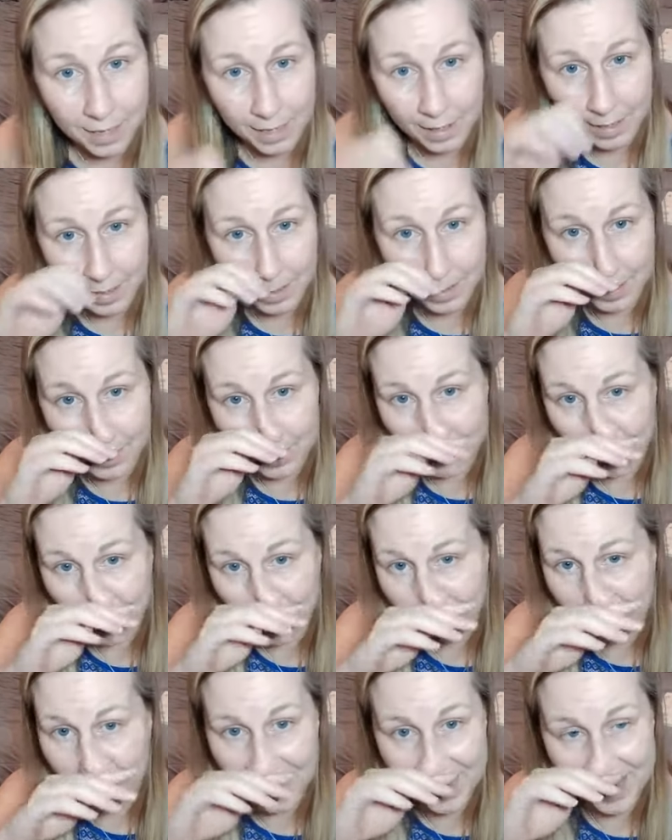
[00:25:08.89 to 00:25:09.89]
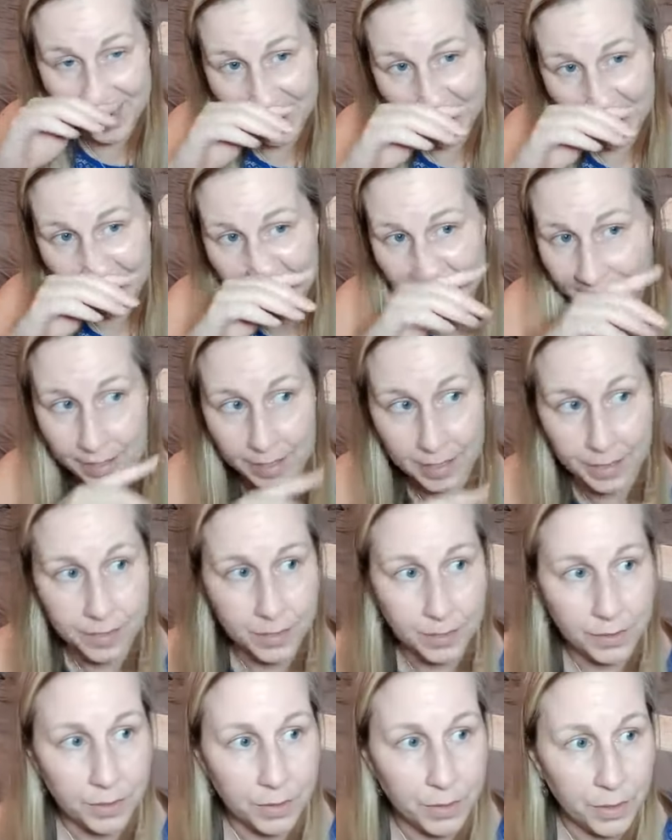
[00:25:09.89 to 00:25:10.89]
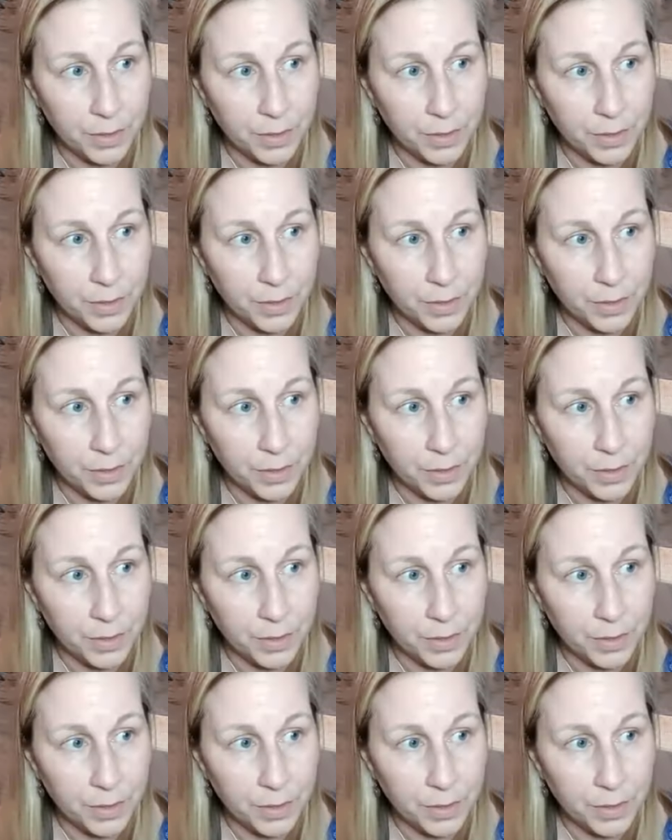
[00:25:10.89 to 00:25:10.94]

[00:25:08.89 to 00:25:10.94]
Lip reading: And